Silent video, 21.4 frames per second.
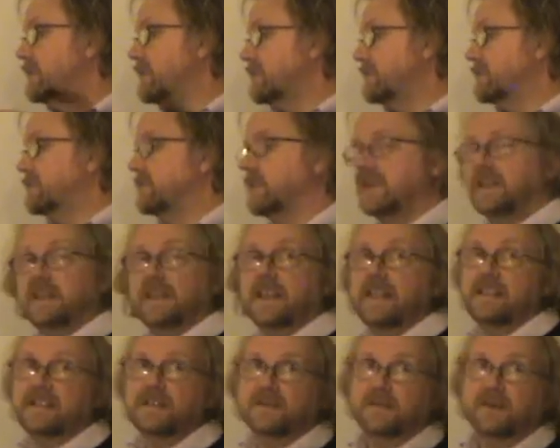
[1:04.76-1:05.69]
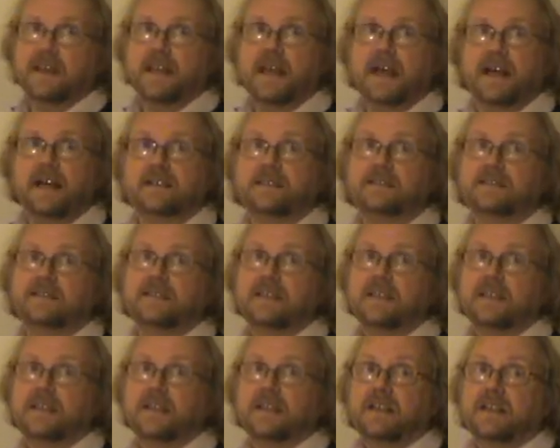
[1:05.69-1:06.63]
turning into a gas.
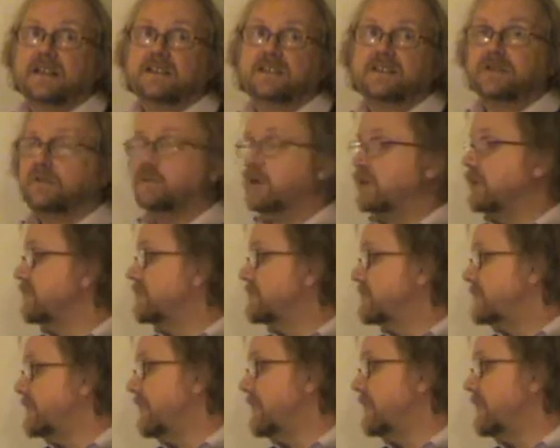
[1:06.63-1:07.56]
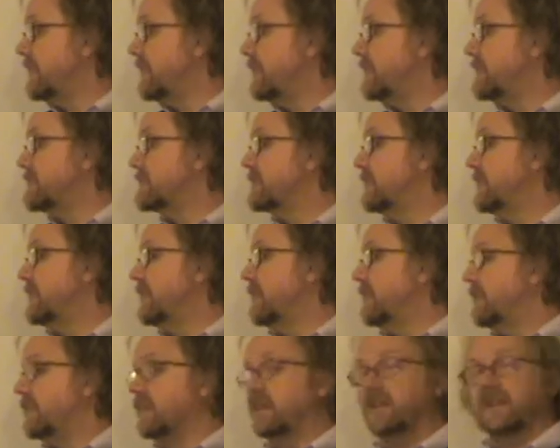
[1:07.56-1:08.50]
So what you say is
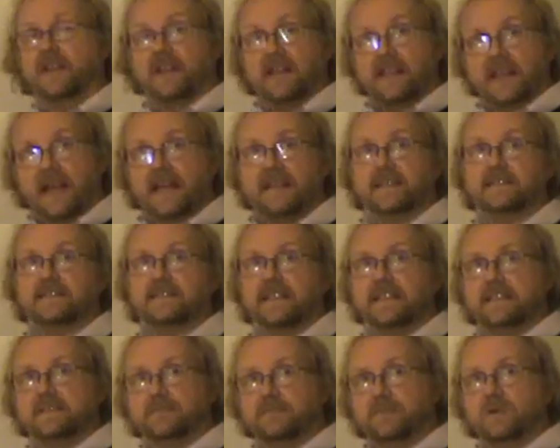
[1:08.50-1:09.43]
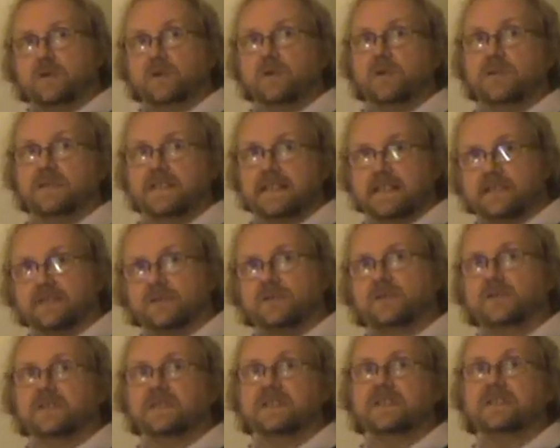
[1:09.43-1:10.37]
that the gas is more
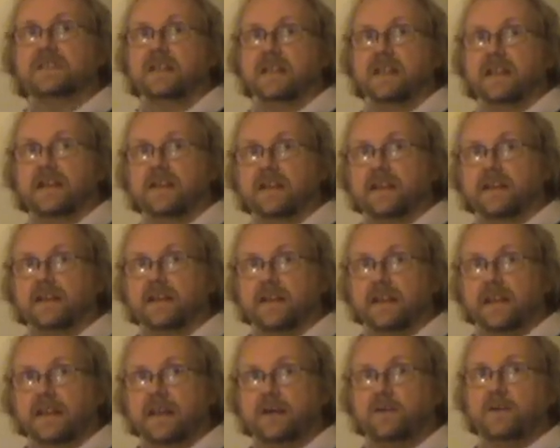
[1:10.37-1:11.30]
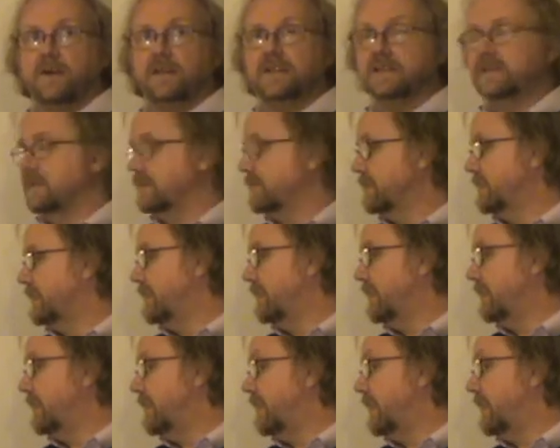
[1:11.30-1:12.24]
disordered than the liquid,
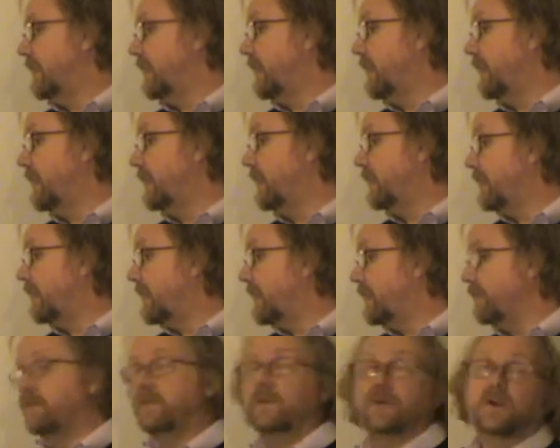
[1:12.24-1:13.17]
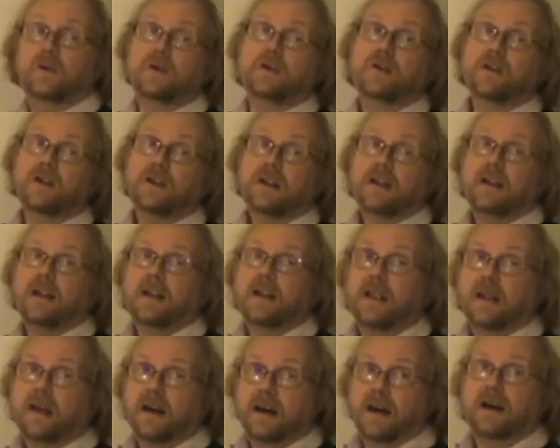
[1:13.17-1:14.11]
and therefore
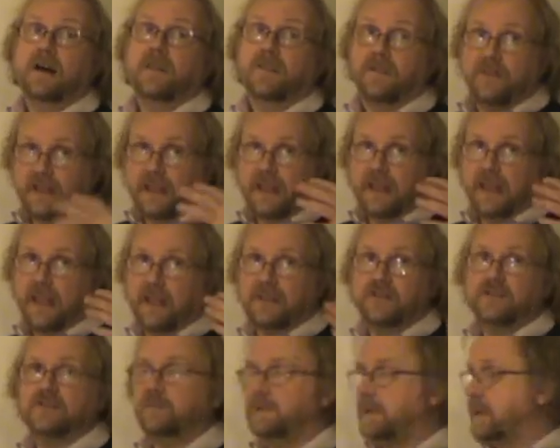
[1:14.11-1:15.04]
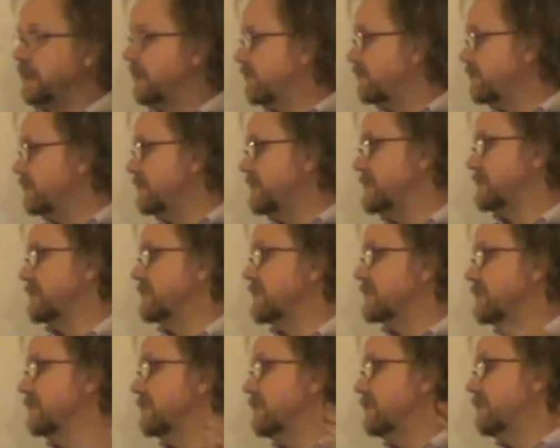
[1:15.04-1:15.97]
the entropy
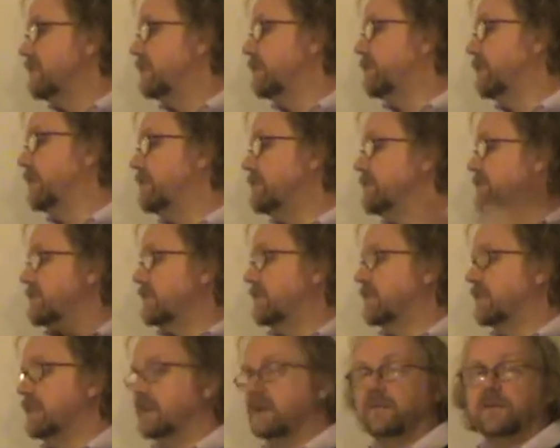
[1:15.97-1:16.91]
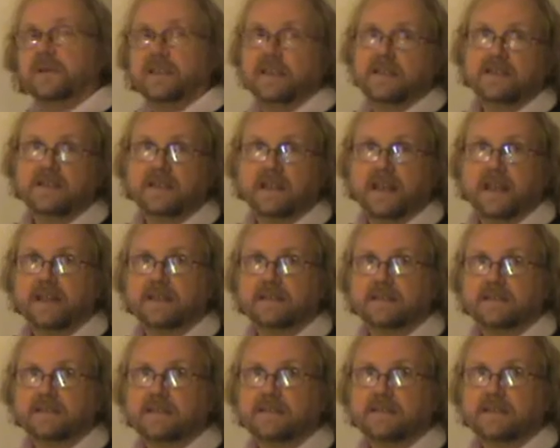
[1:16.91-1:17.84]
increases when you turn liquid into
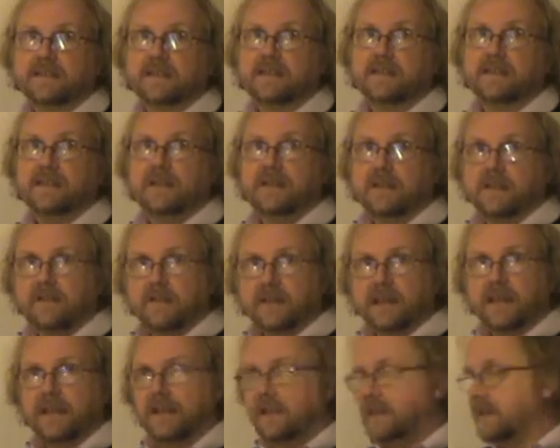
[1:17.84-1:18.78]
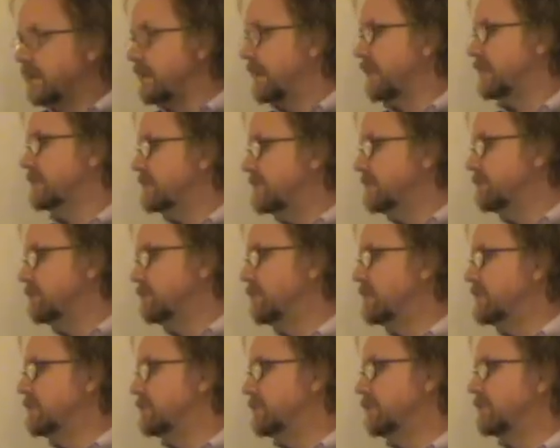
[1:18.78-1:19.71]
gas. Okay, gas is more
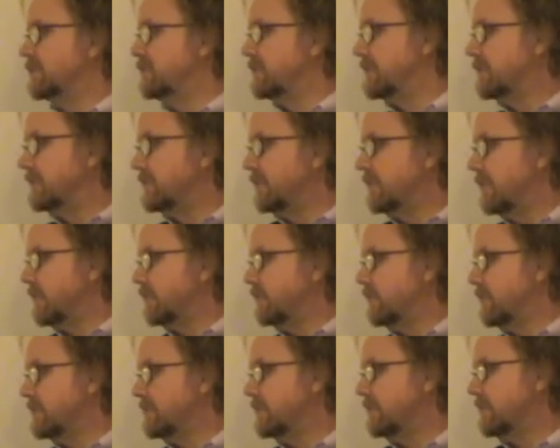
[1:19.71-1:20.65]
disordered than the liquid.